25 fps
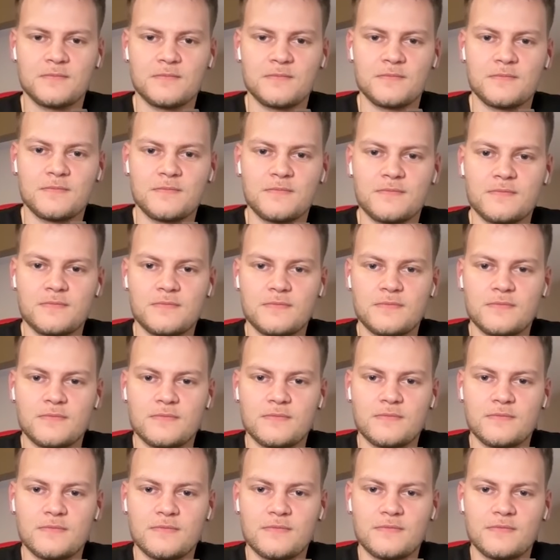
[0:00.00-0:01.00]

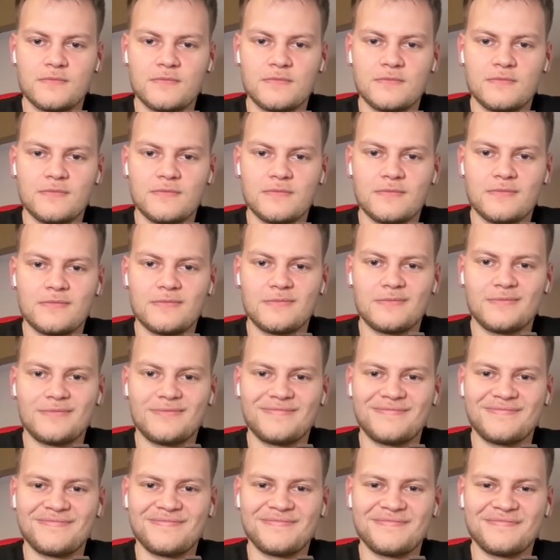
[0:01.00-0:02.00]

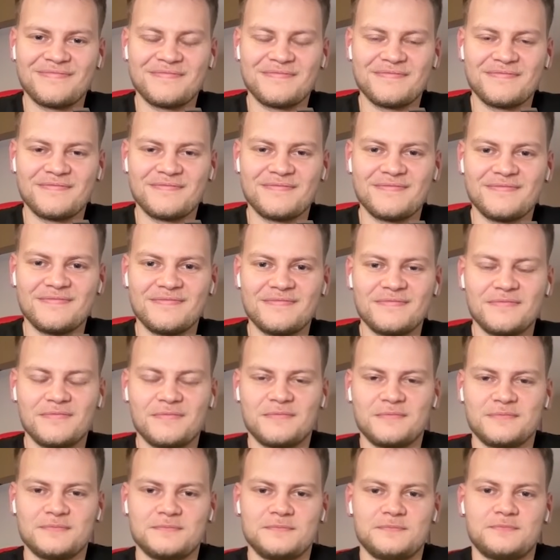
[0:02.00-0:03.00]

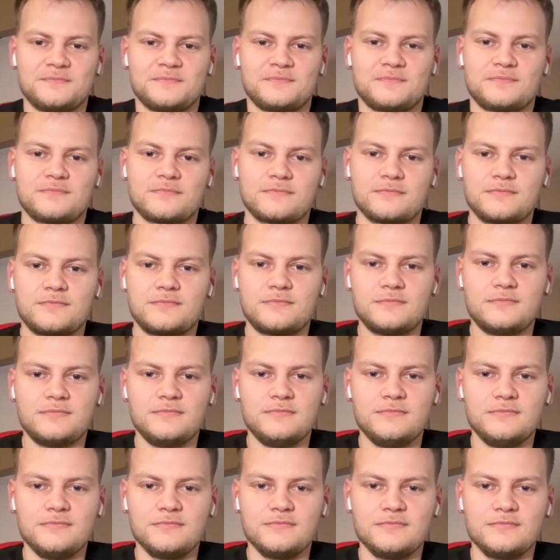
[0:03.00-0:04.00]

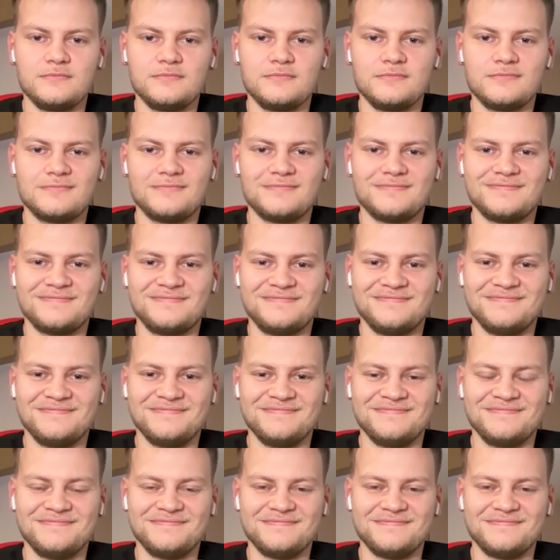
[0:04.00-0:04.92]
(silent)